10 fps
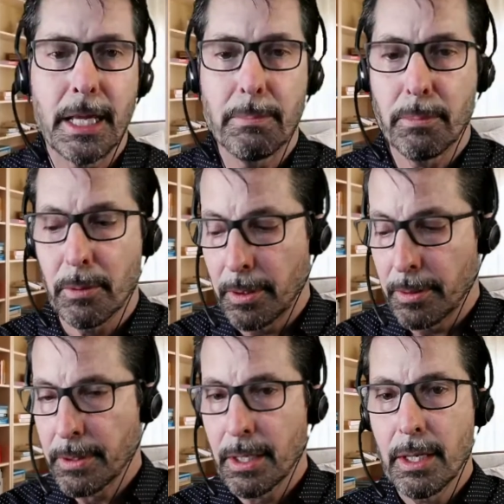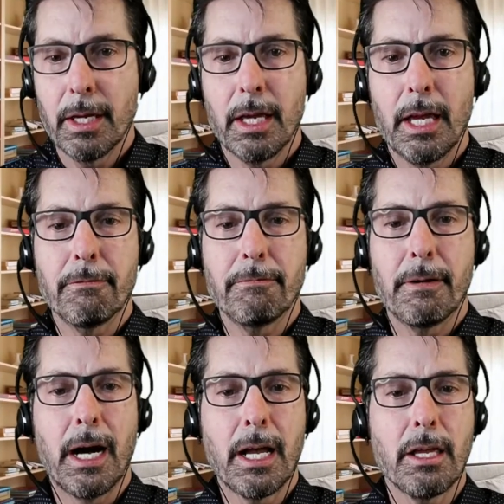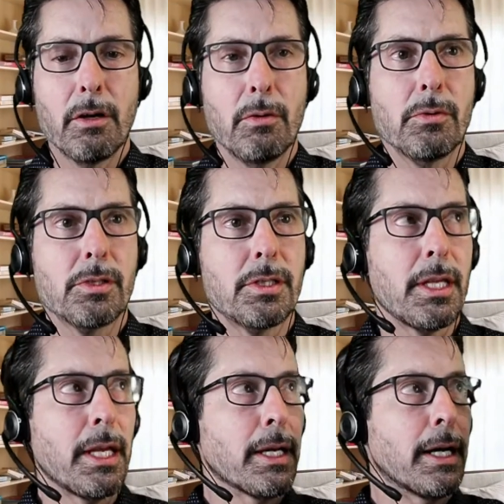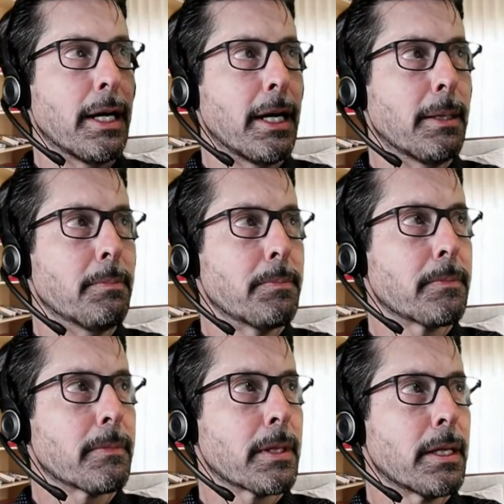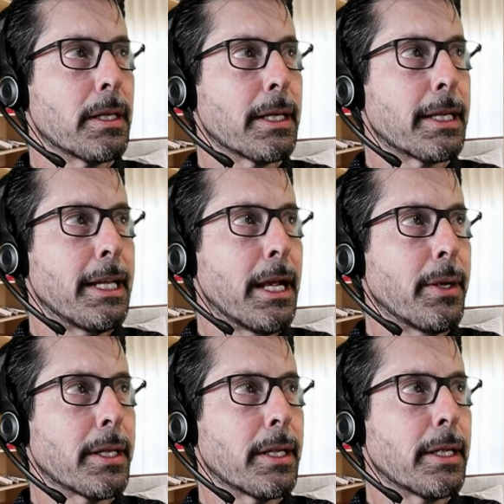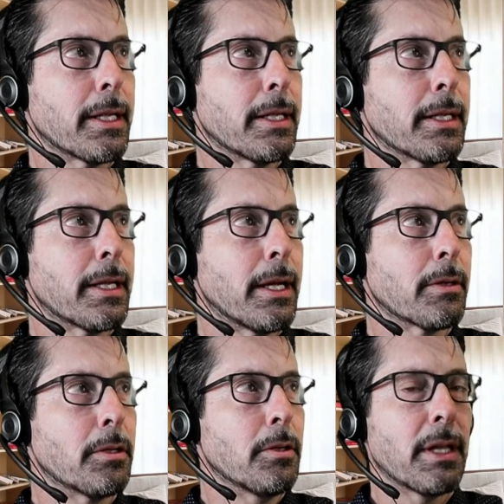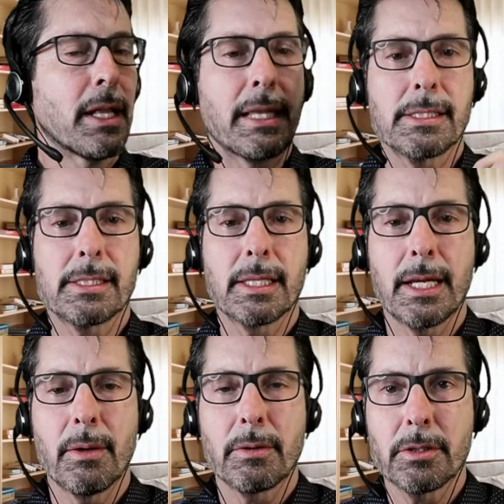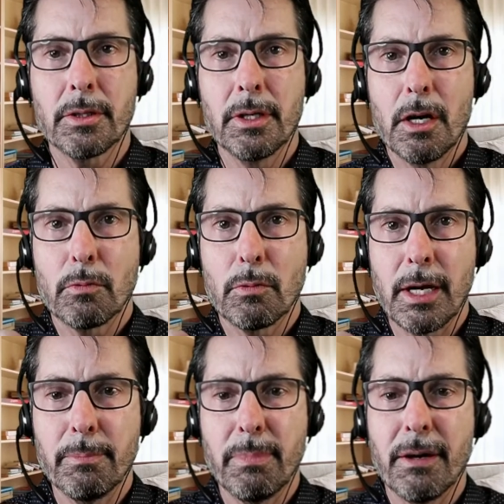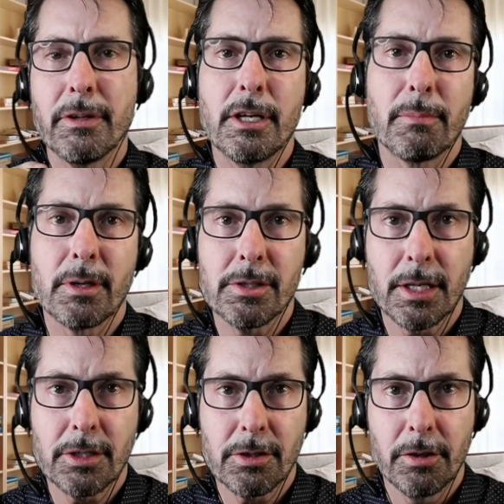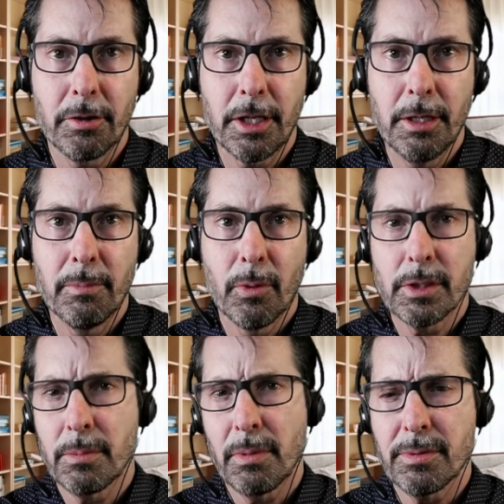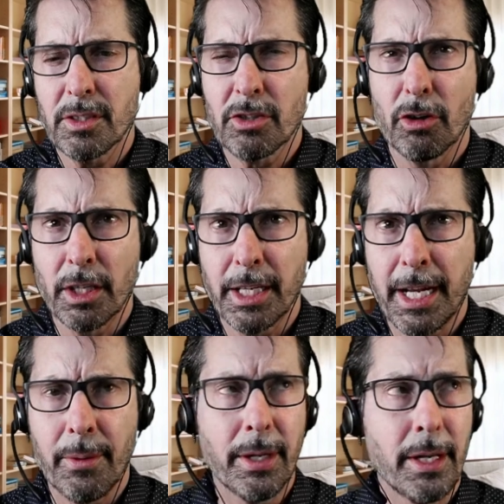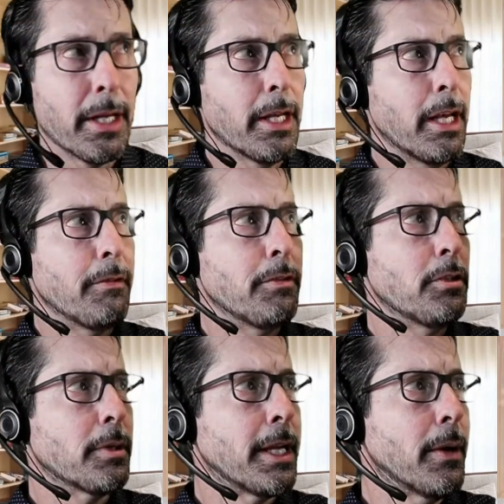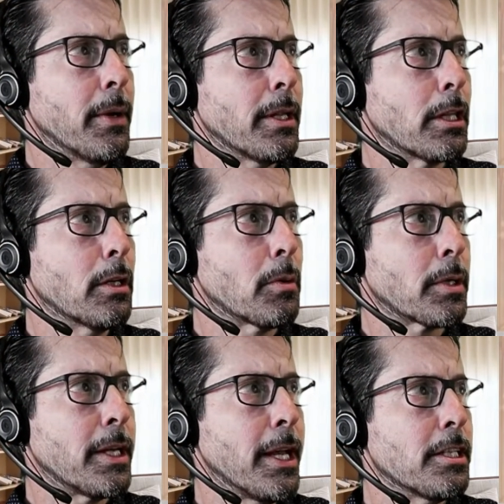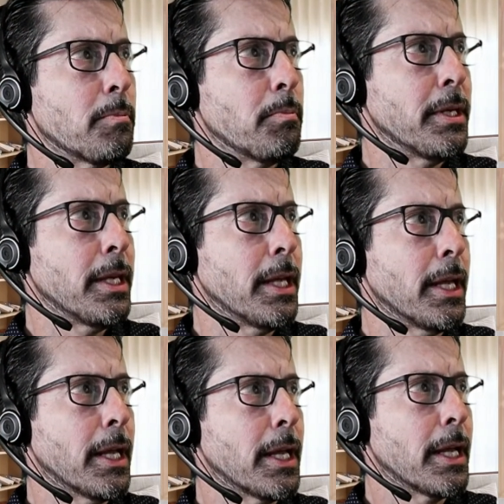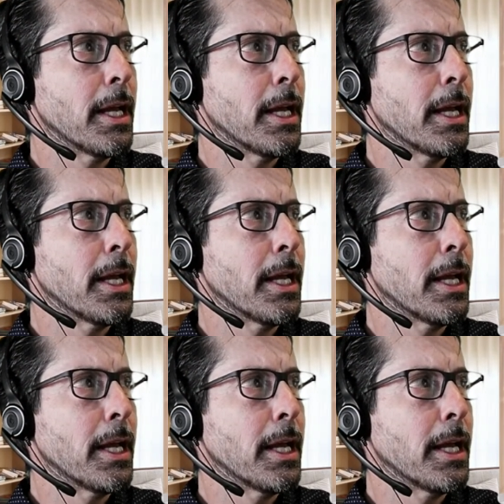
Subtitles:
Lightboard, if I use the caret character, you know that's the character right above the number 6 on your keyboard. Sometimes it's called a caret. If you do caret lowercase p,